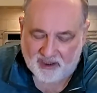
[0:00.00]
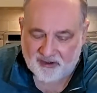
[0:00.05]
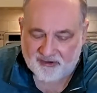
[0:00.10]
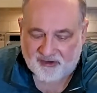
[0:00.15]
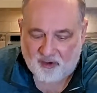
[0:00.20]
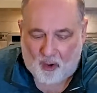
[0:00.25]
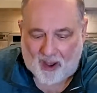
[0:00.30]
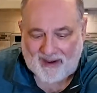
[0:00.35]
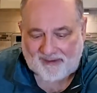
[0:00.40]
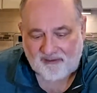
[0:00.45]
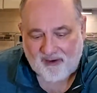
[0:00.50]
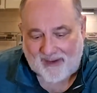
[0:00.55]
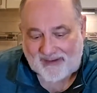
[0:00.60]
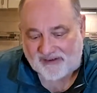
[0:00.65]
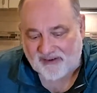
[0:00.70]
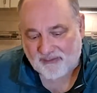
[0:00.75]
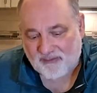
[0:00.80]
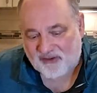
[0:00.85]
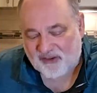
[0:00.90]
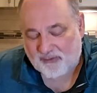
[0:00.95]
So I've
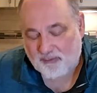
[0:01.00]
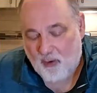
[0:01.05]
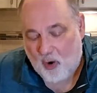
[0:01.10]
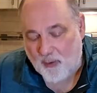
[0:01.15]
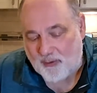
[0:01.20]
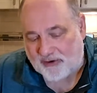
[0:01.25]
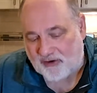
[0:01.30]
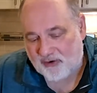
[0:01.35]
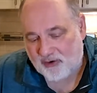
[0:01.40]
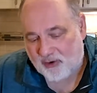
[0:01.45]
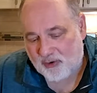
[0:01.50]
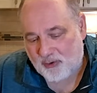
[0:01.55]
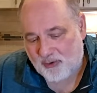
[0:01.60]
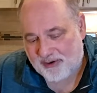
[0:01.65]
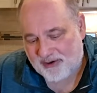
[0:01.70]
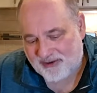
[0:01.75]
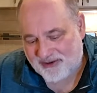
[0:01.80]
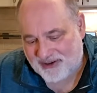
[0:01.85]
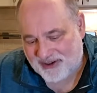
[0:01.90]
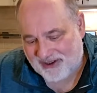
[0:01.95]
got some smoked
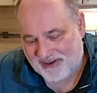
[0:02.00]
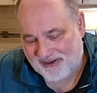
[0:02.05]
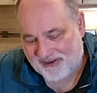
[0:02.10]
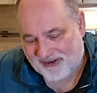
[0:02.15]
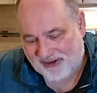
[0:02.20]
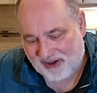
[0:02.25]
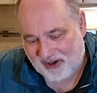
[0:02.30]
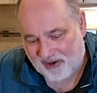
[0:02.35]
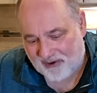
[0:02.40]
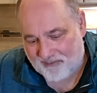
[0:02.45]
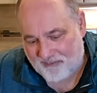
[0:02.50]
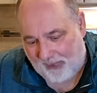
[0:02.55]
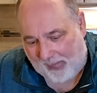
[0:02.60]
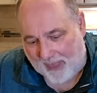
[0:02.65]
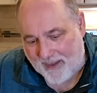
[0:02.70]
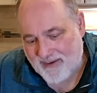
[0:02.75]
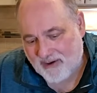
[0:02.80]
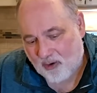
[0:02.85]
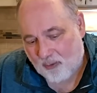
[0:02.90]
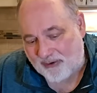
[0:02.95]
Gouda cheese here,
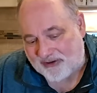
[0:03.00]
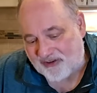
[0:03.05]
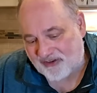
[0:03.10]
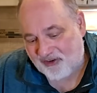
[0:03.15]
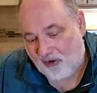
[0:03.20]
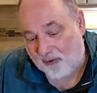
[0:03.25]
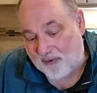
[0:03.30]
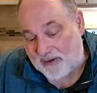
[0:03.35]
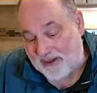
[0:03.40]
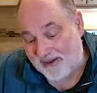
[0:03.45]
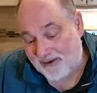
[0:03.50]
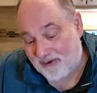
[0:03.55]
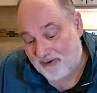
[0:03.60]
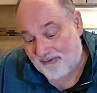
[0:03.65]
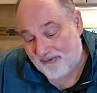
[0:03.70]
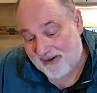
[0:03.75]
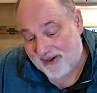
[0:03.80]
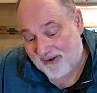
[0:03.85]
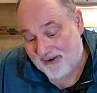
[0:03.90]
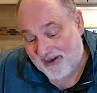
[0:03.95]
which is a little
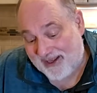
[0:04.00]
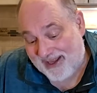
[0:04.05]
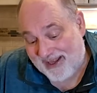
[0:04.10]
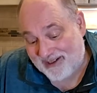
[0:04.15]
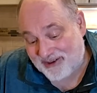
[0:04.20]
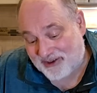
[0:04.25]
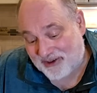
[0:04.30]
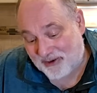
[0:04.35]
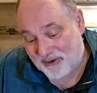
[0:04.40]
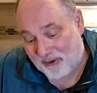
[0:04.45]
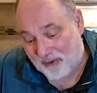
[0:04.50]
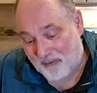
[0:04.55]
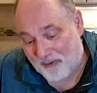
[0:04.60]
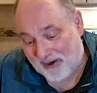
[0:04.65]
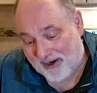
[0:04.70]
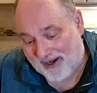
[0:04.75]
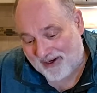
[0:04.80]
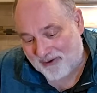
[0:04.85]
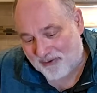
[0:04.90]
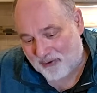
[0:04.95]
variation on
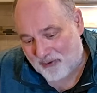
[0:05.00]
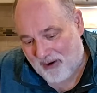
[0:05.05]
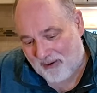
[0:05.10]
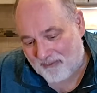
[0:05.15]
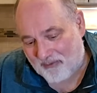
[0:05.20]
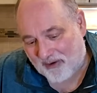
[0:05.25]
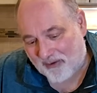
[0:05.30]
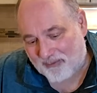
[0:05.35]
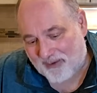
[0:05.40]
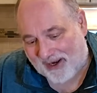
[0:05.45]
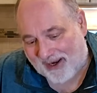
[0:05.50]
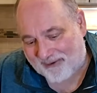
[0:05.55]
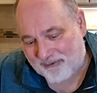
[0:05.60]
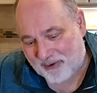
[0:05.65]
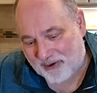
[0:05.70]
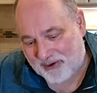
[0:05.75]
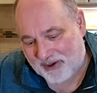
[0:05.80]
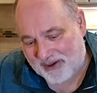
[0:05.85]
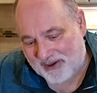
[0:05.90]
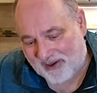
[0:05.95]
what I grew up with, but I
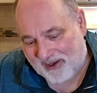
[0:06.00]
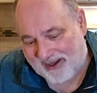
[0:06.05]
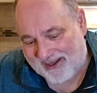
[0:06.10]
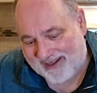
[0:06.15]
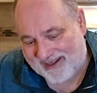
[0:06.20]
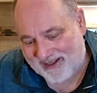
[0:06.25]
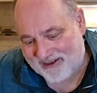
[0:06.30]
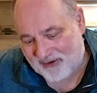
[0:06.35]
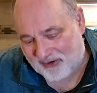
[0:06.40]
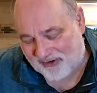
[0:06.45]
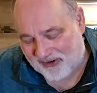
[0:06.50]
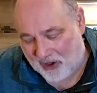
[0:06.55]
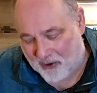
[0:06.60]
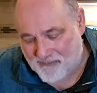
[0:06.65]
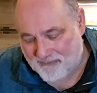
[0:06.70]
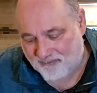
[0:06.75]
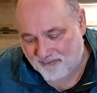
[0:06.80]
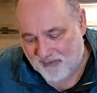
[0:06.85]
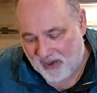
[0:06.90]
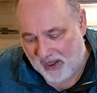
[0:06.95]
really like it.
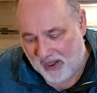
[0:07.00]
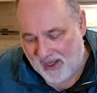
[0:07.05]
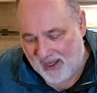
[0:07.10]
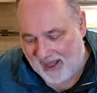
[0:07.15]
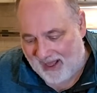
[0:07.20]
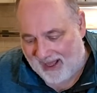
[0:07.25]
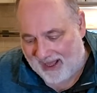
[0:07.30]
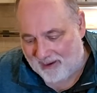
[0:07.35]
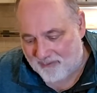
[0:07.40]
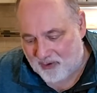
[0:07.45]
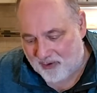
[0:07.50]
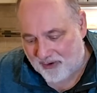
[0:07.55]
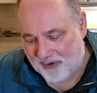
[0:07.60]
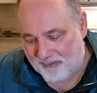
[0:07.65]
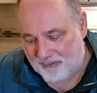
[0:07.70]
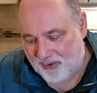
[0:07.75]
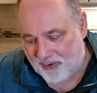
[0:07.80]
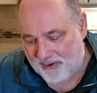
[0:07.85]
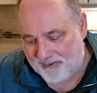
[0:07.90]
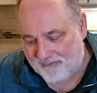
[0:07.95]
So I'm going to
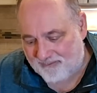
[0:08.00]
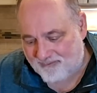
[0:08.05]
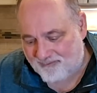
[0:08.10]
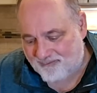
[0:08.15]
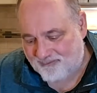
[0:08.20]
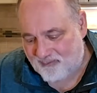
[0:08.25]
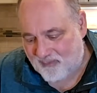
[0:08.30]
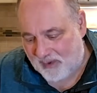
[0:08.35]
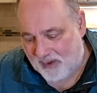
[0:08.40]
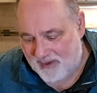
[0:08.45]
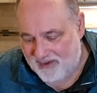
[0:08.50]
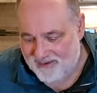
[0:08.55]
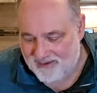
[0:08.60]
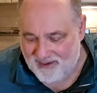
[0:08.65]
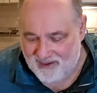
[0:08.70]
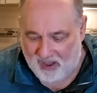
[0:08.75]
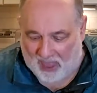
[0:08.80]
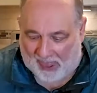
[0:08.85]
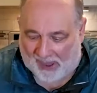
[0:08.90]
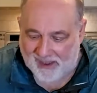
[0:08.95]
put
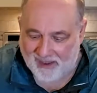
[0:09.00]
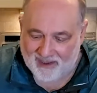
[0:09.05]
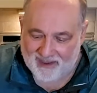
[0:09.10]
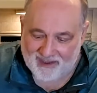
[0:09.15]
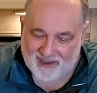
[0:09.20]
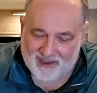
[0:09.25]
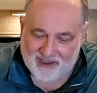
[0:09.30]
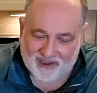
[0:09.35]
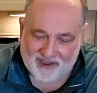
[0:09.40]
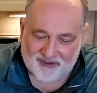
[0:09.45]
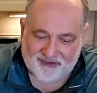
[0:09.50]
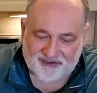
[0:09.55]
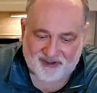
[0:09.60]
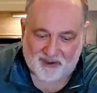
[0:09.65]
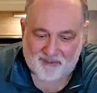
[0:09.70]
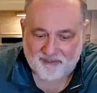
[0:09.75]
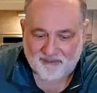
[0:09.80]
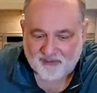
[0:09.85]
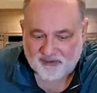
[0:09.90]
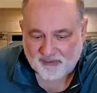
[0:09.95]

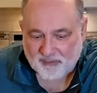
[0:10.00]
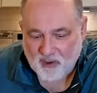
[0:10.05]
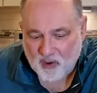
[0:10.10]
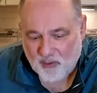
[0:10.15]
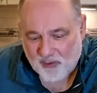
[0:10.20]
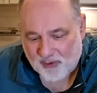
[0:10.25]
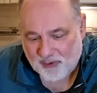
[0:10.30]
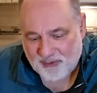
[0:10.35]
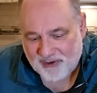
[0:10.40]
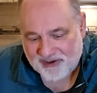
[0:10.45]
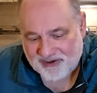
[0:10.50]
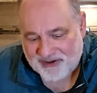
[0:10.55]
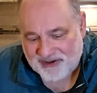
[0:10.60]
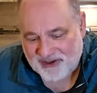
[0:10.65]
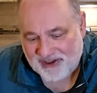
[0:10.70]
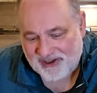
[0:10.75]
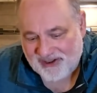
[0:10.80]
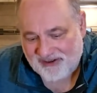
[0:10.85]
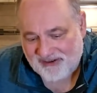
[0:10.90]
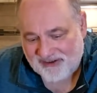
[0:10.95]
some smoked Gouda
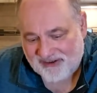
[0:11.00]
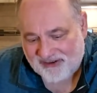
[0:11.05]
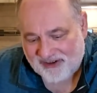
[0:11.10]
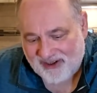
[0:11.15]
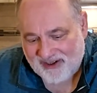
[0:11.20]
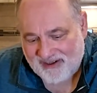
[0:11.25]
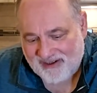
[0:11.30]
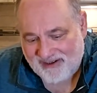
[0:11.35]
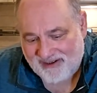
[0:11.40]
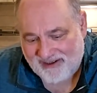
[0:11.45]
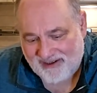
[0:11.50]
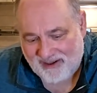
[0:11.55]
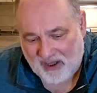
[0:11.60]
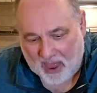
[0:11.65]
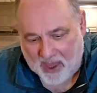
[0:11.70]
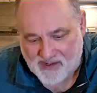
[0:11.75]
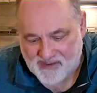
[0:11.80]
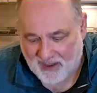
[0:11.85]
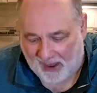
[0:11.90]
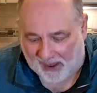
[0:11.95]
cheese
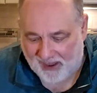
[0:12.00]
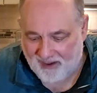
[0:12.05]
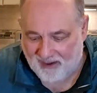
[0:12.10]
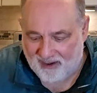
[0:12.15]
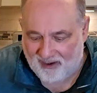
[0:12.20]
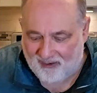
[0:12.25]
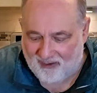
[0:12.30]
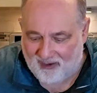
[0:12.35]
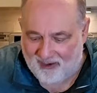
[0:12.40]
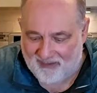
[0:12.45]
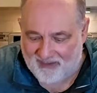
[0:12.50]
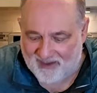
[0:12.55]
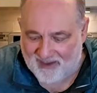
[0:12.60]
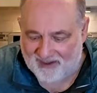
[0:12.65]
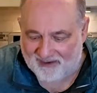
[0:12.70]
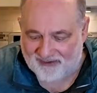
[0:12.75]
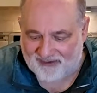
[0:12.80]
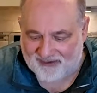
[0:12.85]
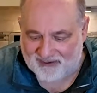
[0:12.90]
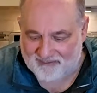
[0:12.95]
on
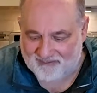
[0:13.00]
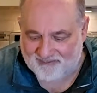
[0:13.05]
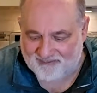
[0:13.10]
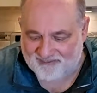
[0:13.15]
this.